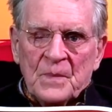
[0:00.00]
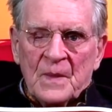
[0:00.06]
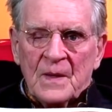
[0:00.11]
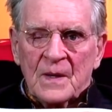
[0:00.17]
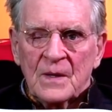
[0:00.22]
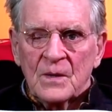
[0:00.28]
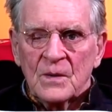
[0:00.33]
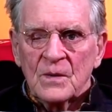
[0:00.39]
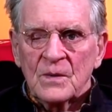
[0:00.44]

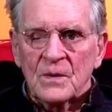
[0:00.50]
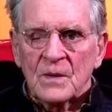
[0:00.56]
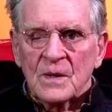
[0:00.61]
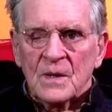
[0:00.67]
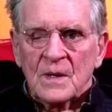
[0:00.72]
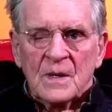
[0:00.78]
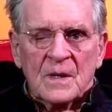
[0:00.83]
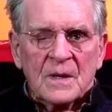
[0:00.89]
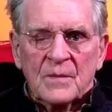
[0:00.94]
You know?
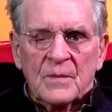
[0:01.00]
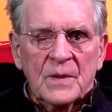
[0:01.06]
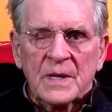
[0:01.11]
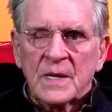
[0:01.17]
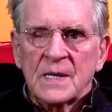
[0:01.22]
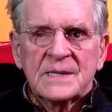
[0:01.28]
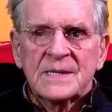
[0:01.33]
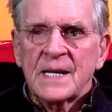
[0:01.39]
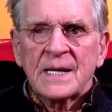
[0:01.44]
We're
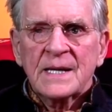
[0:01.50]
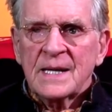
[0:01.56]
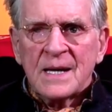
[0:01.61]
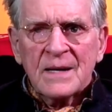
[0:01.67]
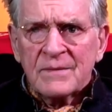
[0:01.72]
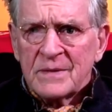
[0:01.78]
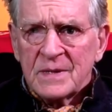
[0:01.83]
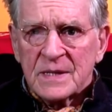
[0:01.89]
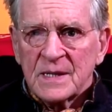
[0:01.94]
not taking
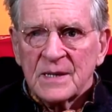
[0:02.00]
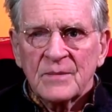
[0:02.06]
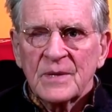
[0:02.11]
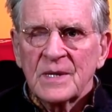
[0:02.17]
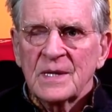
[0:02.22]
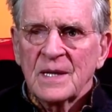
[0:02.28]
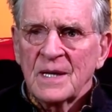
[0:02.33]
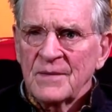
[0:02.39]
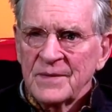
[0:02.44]
everything.
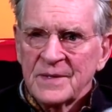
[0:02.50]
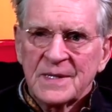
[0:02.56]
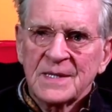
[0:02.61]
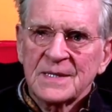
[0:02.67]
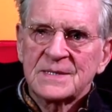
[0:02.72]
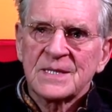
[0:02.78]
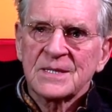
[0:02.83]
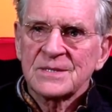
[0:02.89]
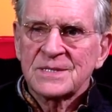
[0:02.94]
We love it
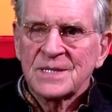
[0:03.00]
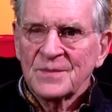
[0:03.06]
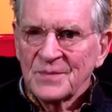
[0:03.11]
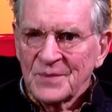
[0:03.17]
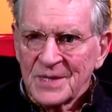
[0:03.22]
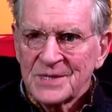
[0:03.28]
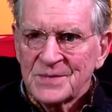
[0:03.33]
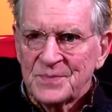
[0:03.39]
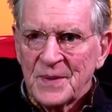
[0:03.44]
that there's
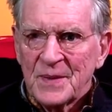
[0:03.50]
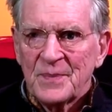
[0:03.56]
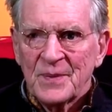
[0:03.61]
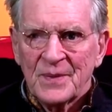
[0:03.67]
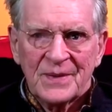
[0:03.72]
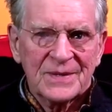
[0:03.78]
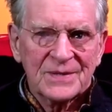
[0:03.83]
some rich people.